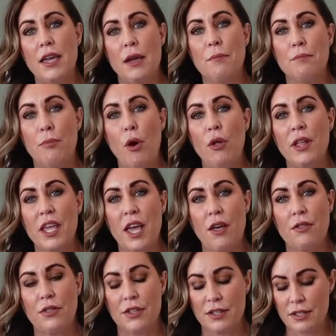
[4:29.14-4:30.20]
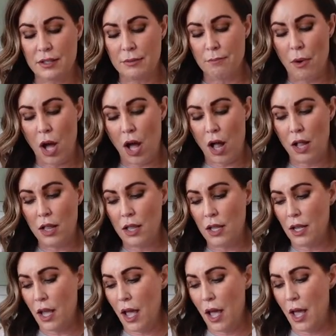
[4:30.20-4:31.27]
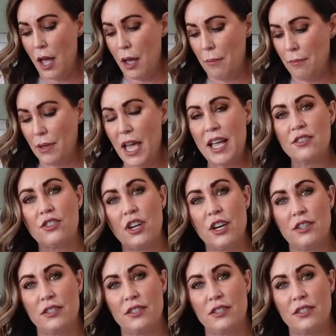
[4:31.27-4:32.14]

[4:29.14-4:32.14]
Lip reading: am pulling out the small cast iron